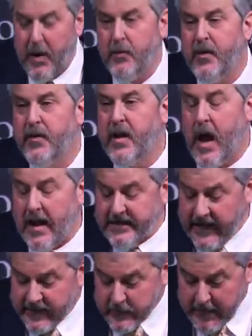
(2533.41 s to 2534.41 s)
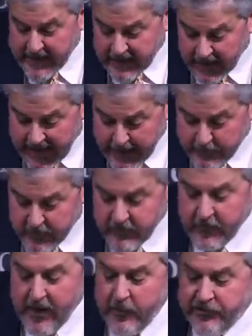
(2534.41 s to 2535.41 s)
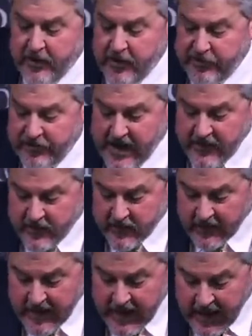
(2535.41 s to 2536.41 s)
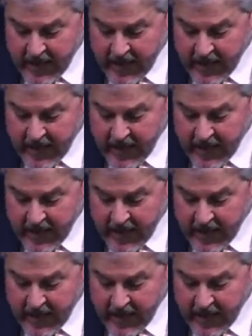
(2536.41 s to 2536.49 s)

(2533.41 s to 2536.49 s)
both in the context, make claims of devotion to Jesus.